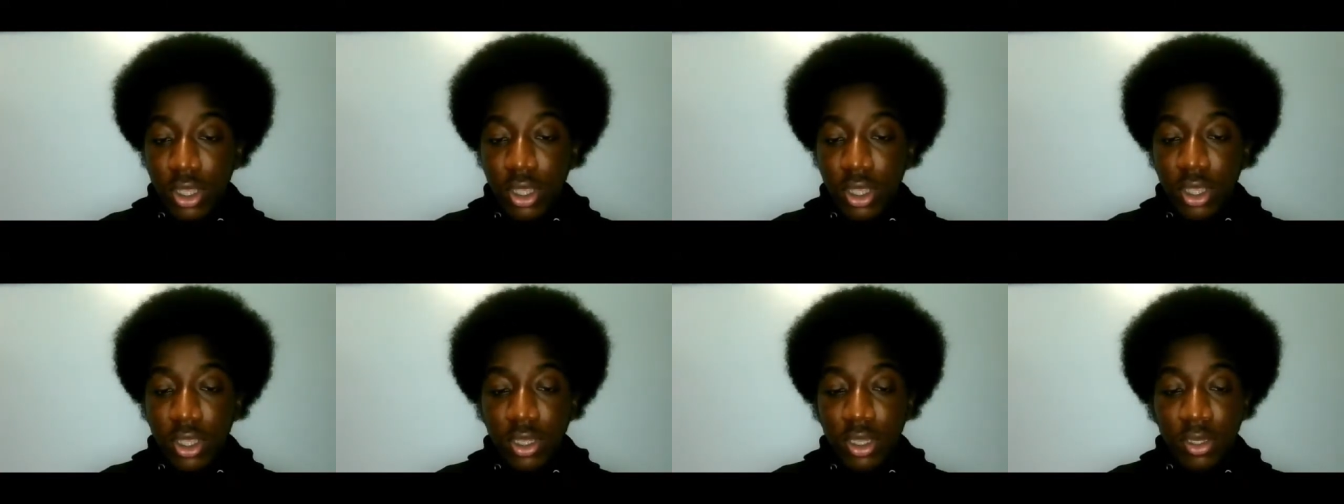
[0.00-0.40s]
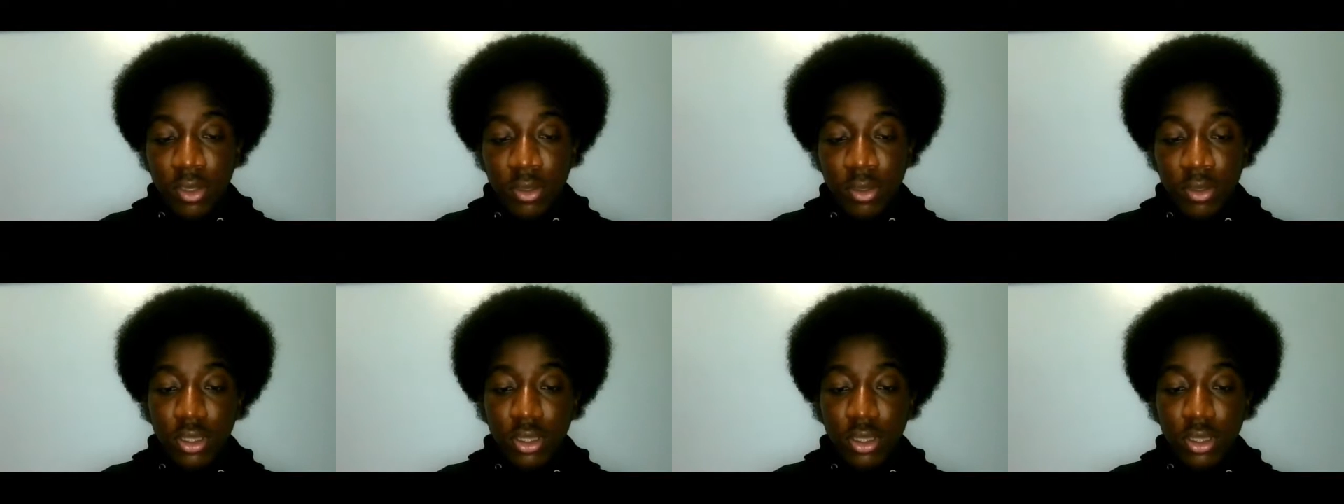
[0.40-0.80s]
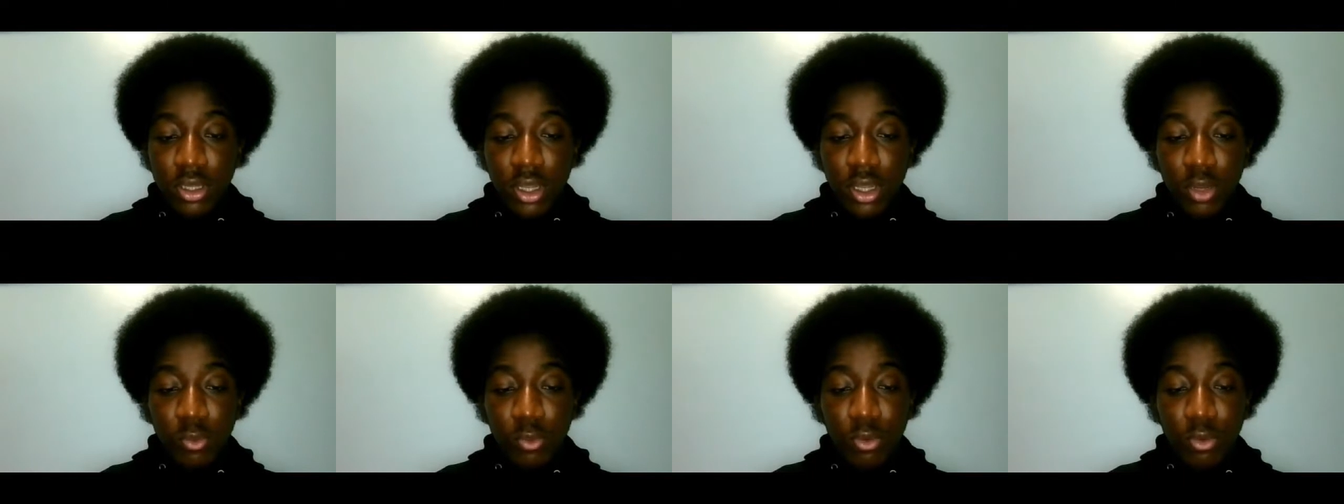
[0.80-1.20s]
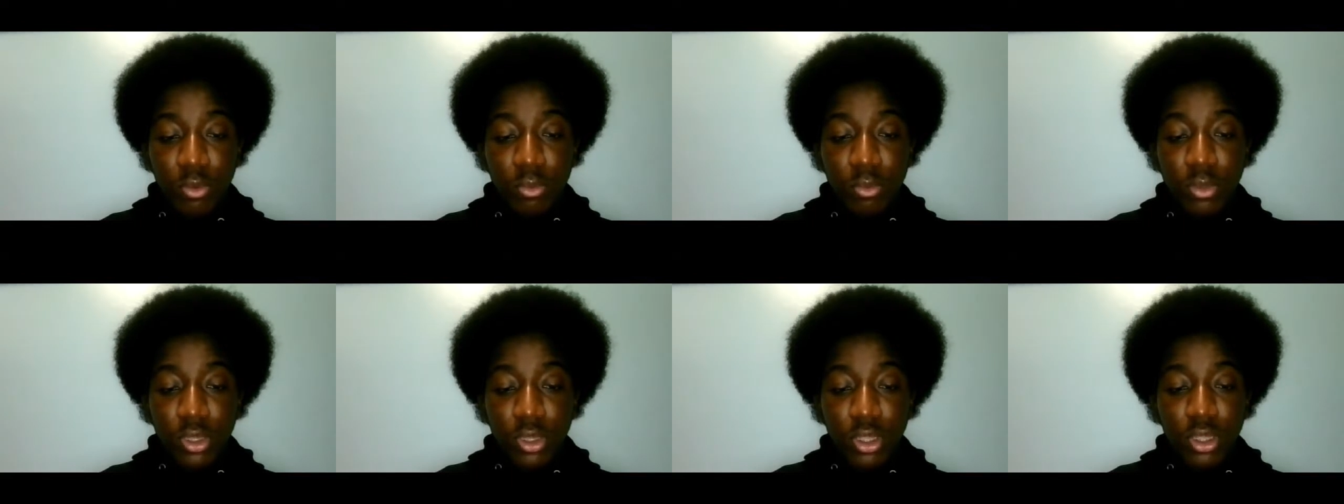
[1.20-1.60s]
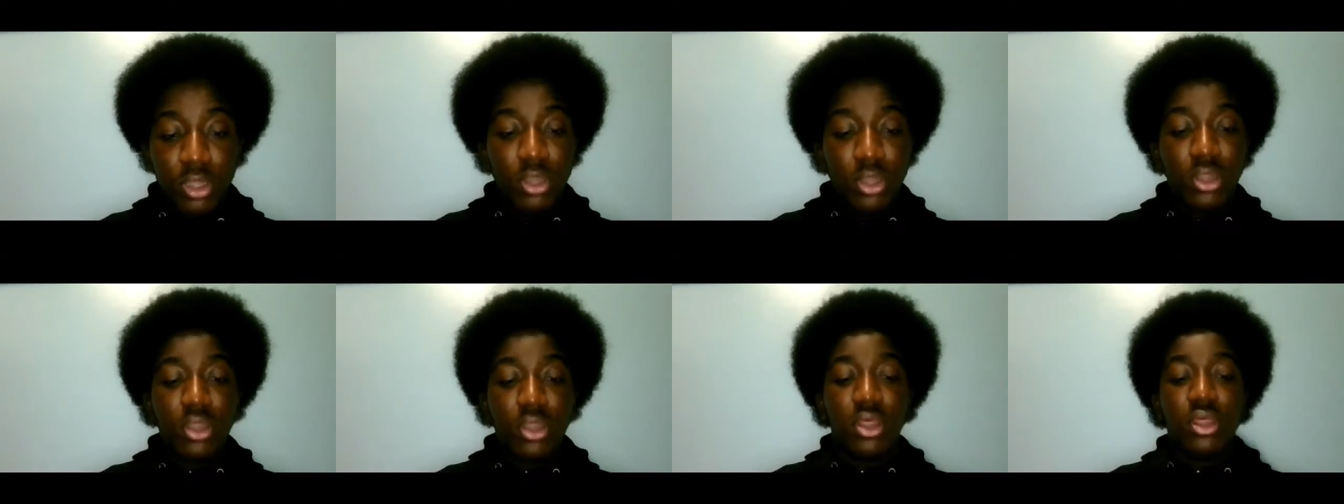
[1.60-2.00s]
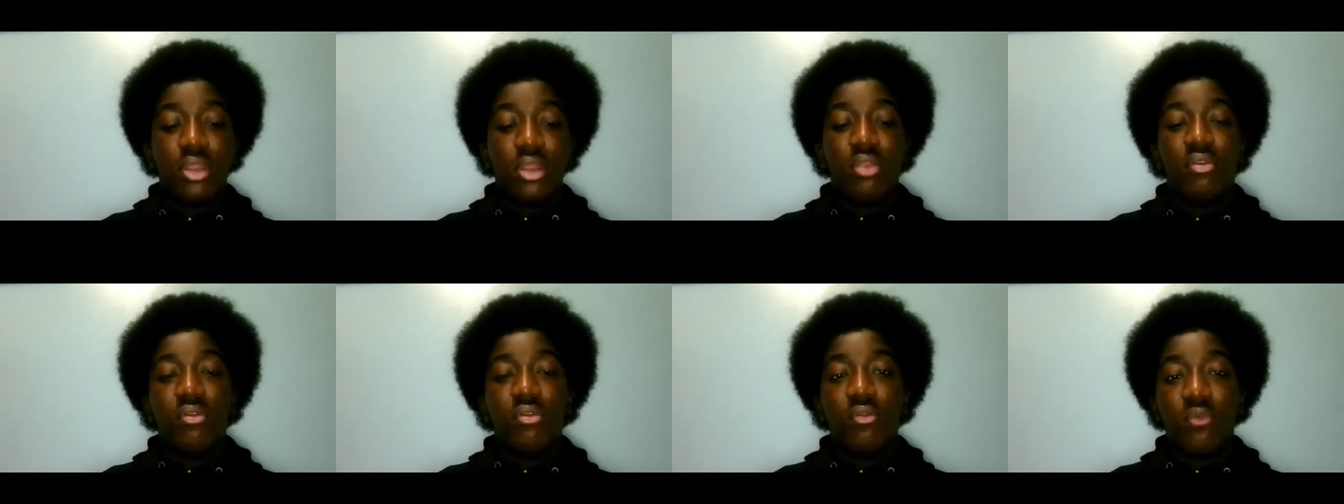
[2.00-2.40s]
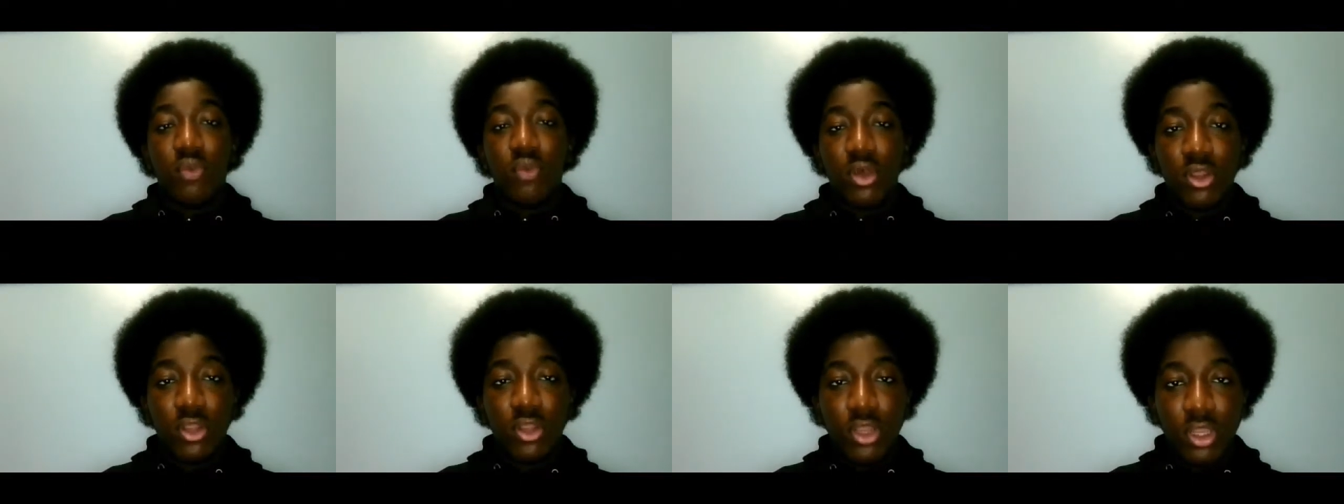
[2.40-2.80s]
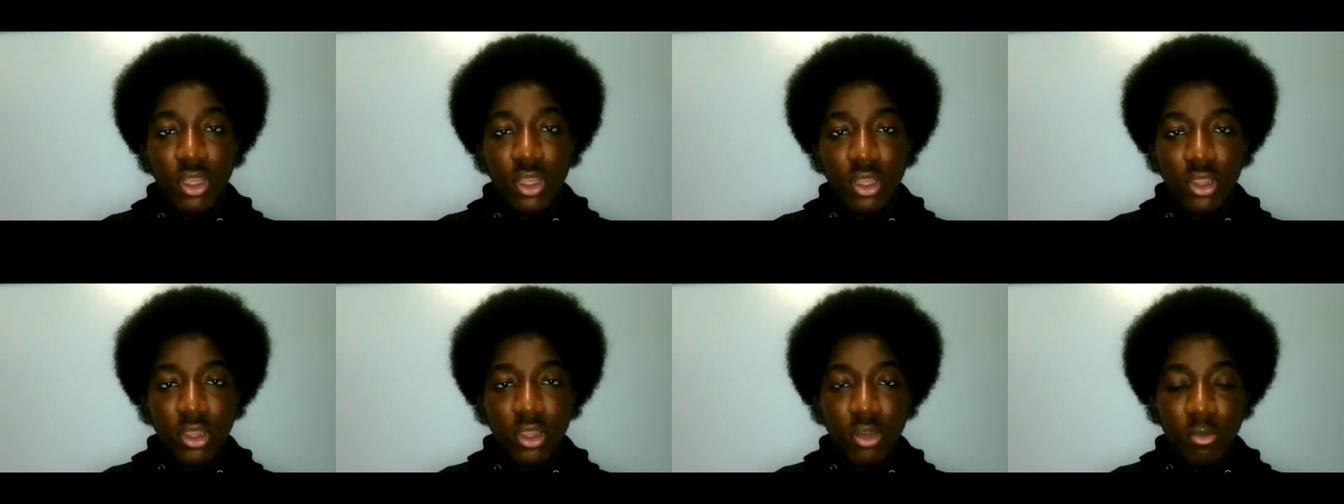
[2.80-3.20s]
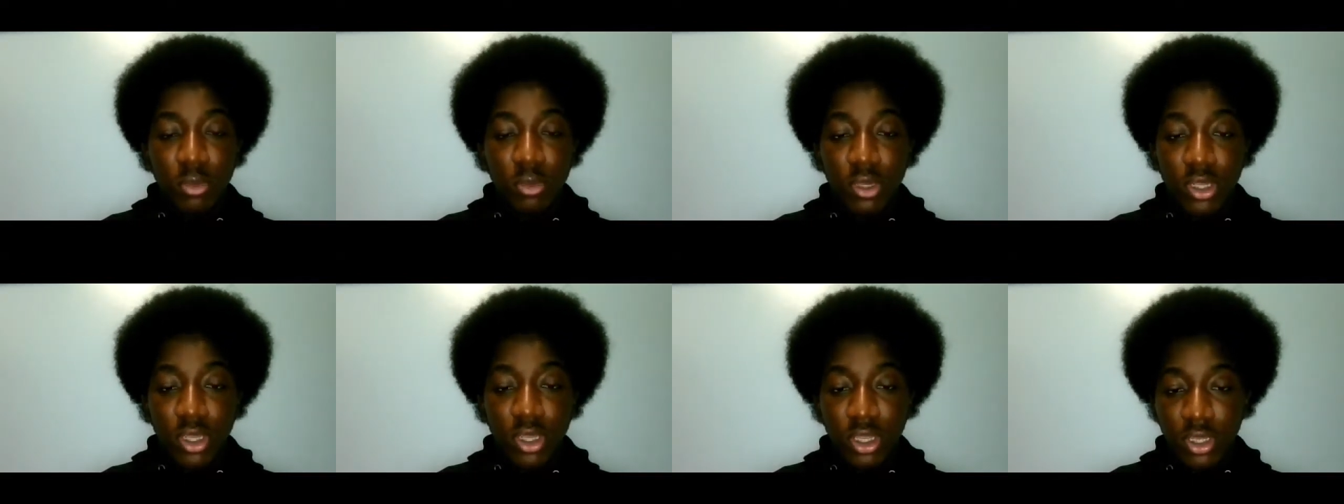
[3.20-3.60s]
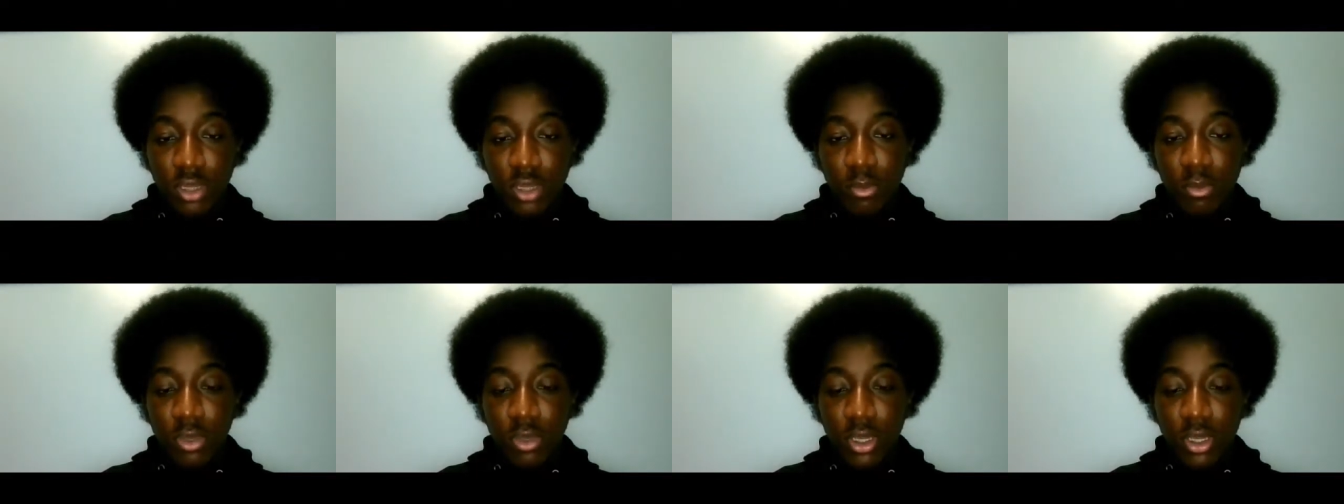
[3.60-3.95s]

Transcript: And he's not worried because his Father is going to protect him,